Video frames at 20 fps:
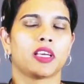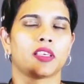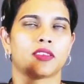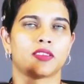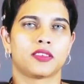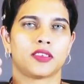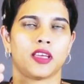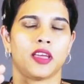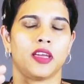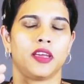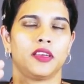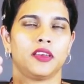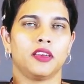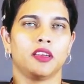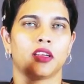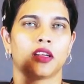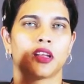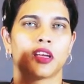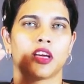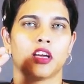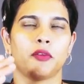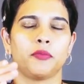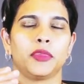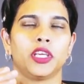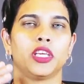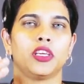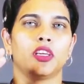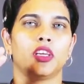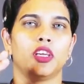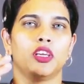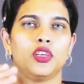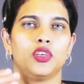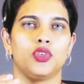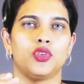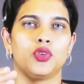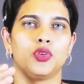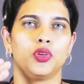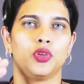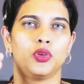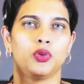sign coming
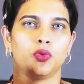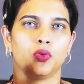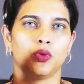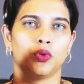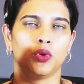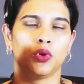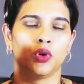into